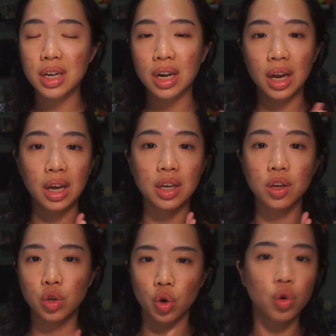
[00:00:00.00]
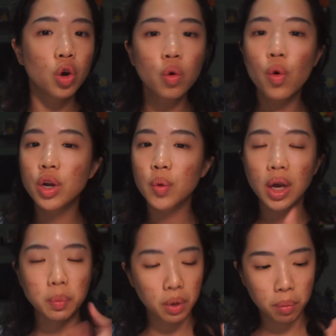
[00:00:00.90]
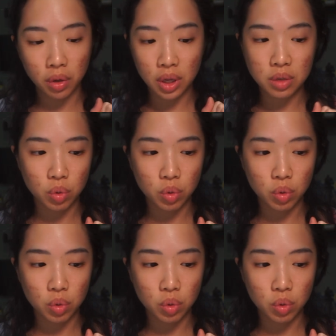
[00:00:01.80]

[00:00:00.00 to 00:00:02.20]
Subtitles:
And I don't know what to expect about this.